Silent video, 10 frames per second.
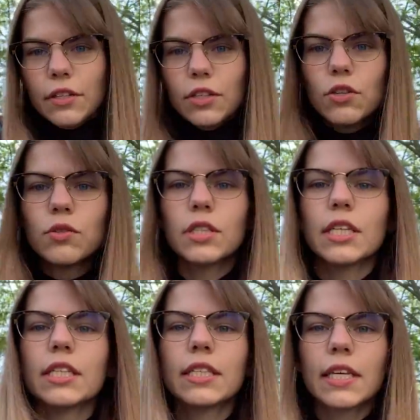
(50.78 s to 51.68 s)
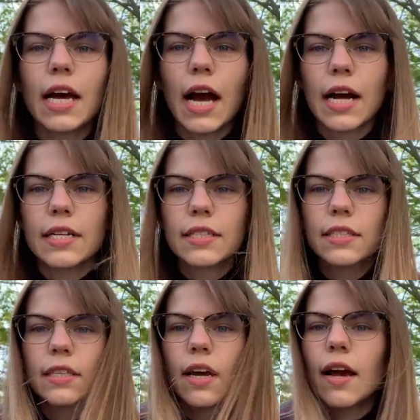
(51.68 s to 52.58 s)
use this
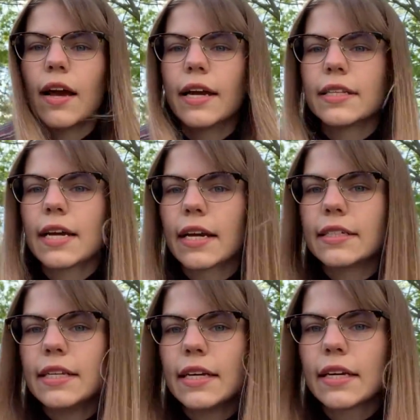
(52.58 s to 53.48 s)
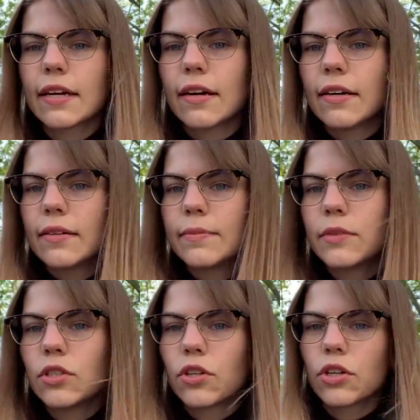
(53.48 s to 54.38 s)
as a technique
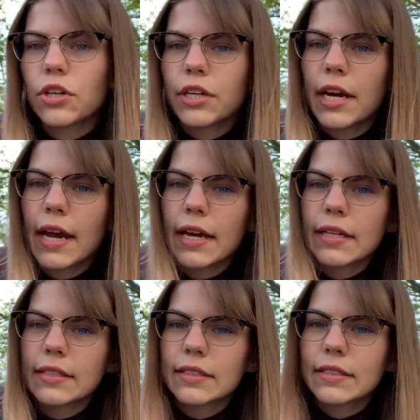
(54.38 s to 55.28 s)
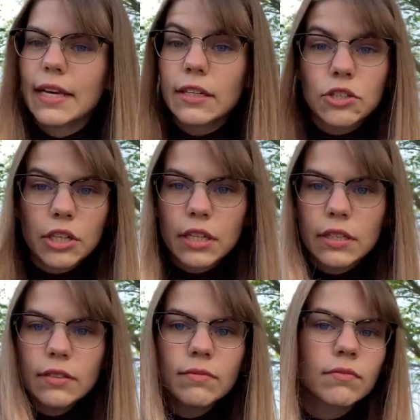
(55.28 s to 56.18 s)
to create
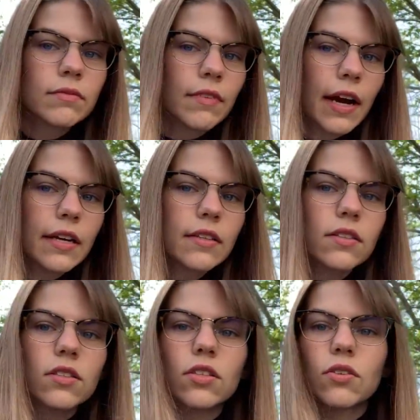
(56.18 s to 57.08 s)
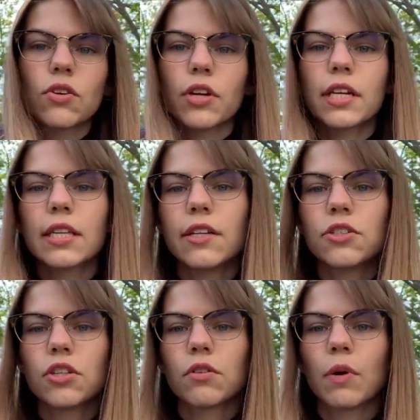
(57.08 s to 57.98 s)
tension, right? To create
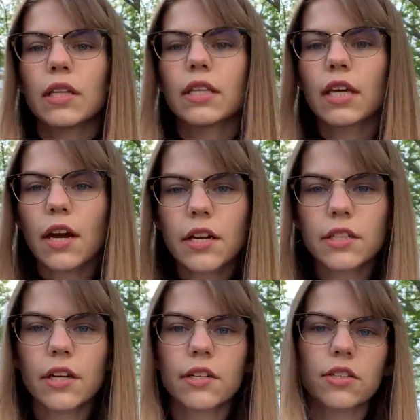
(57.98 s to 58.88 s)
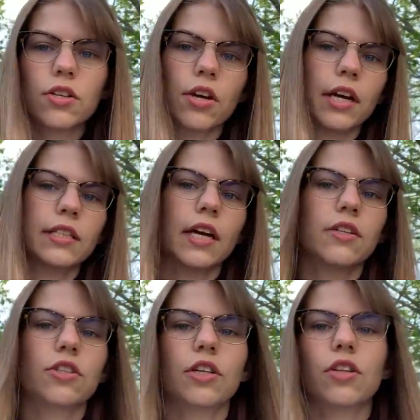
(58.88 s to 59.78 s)
tension among the characters, to create
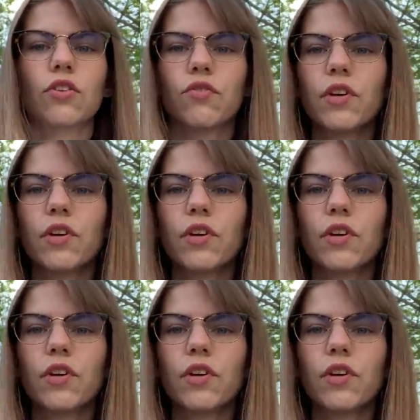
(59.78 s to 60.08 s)
tension in the